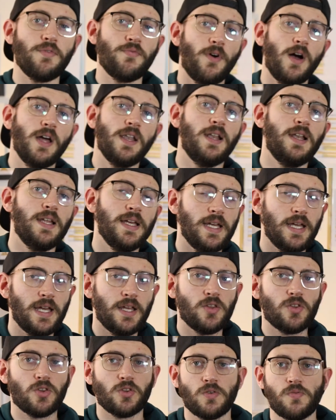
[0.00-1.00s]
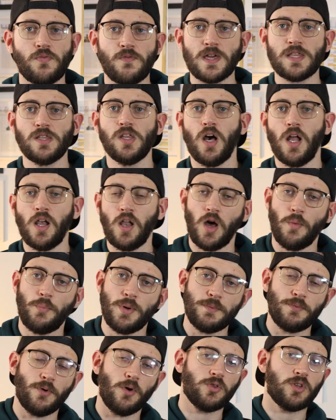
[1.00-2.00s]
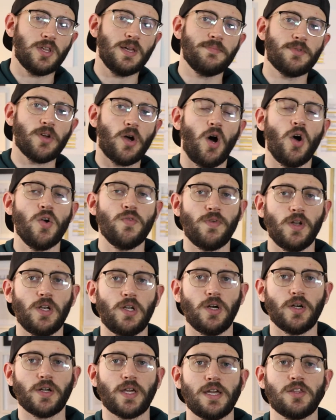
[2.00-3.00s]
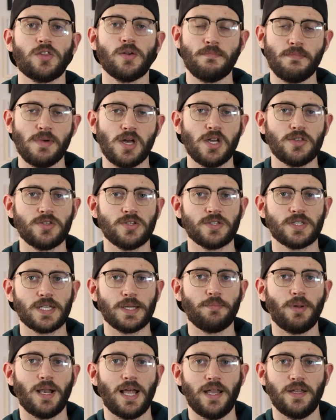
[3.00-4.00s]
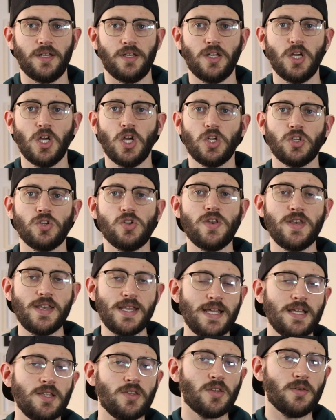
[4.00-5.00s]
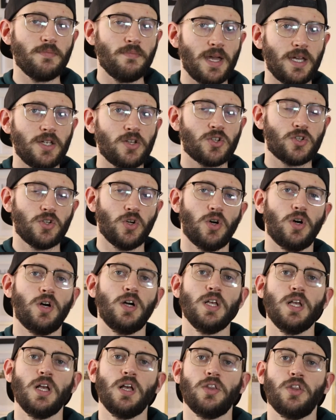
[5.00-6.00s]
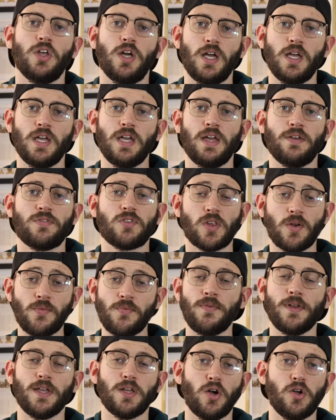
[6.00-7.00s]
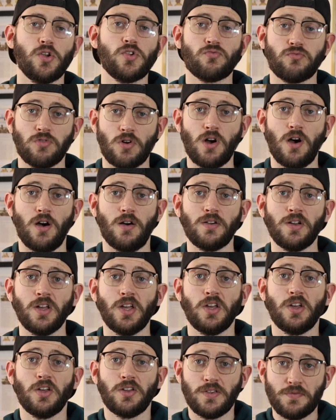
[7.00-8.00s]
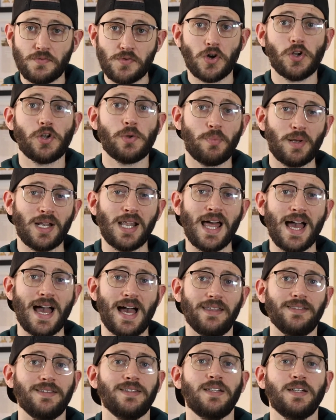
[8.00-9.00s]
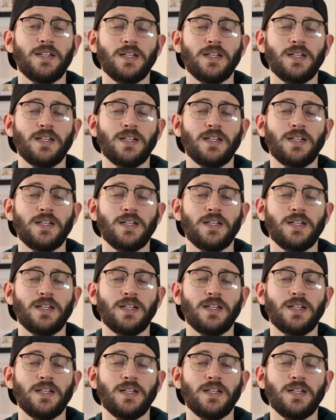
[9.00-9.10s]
finally is the thing that a lot of people seem to overlook, is emergency planning. You need to make sure that if something goes wrong, you've got a plan.